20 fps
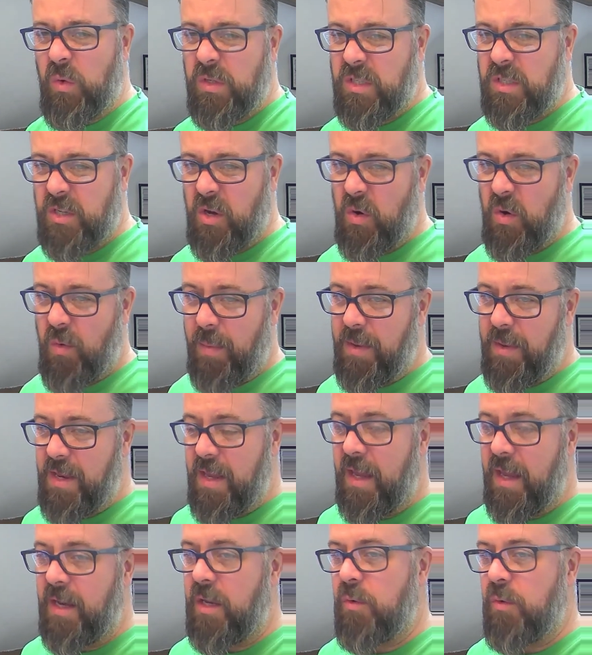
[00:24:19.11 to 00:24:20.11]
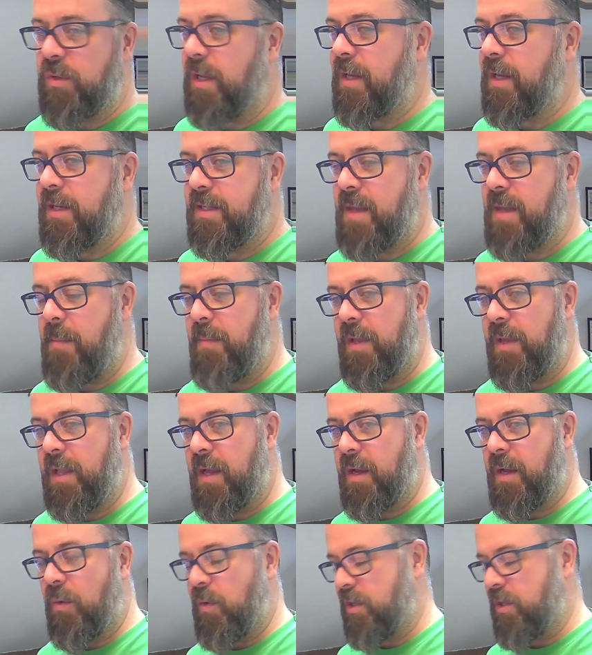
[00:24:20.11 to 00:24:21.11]
So I mean, you can use like assembly
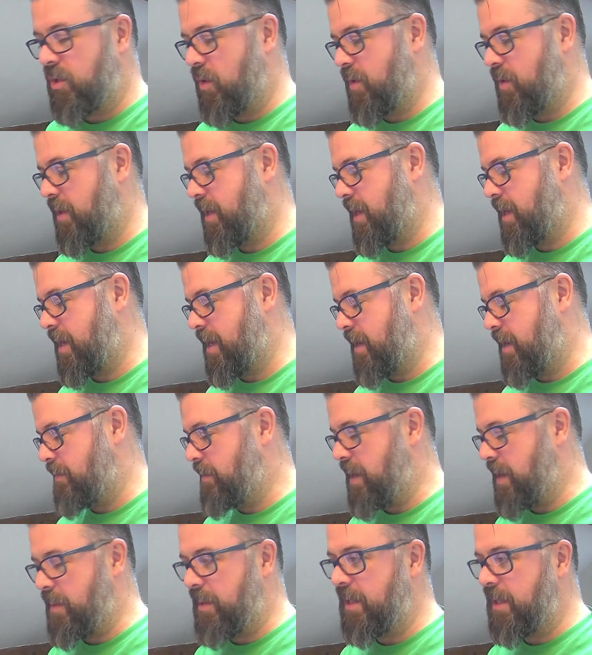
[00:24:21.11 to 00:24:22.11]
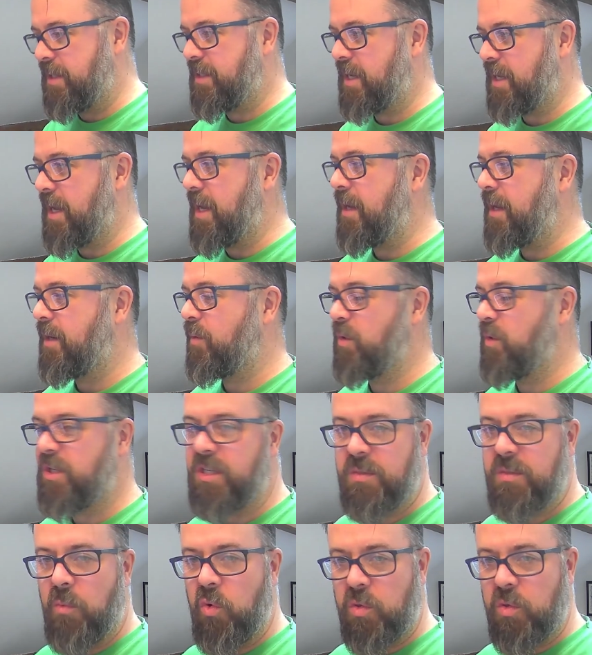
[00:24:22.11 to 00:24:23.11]
language on the BBC, which
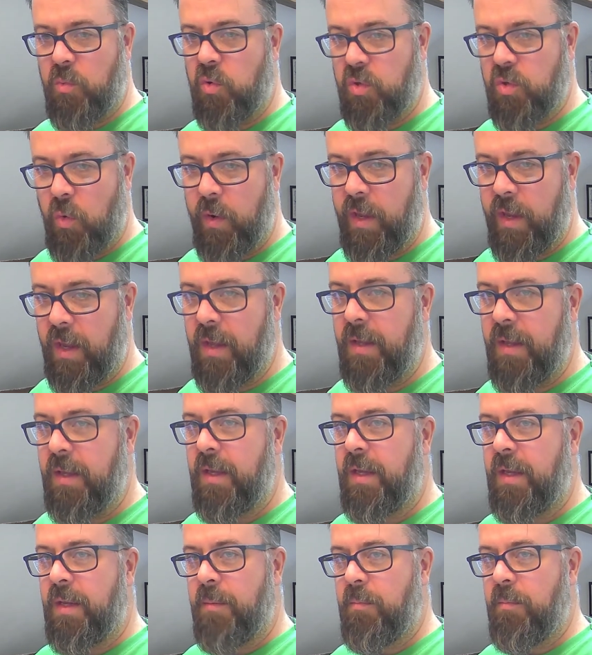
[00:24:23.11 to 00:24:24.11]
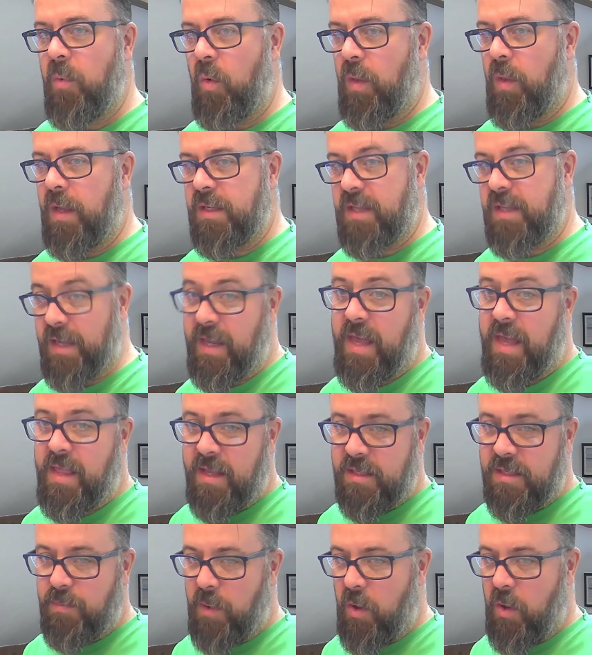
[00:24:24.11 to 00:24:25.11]
is much quicker, but
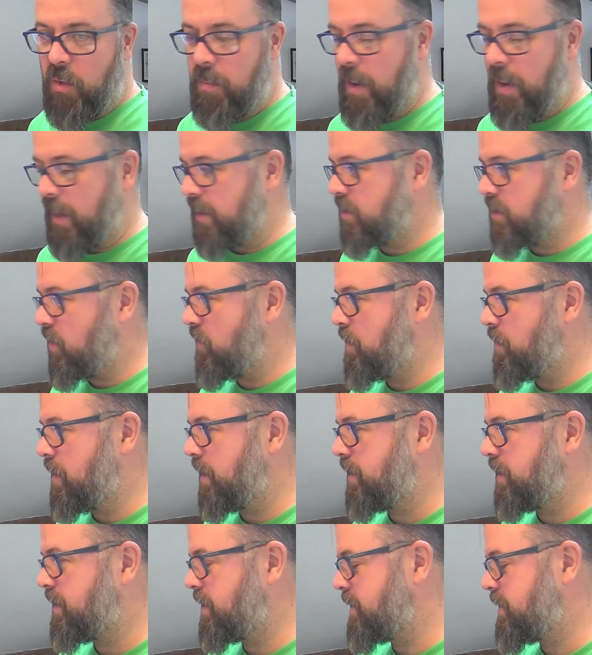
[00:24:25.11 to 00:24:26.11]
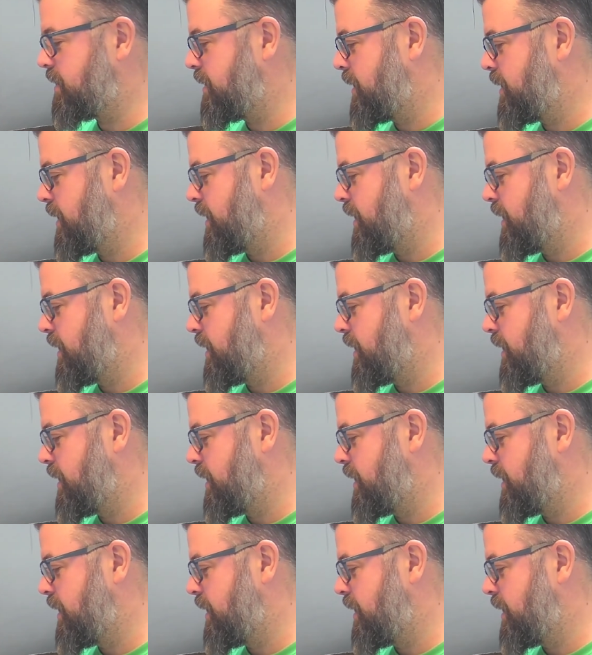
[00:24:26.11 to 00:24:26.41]
that's beyond my sort of abilities.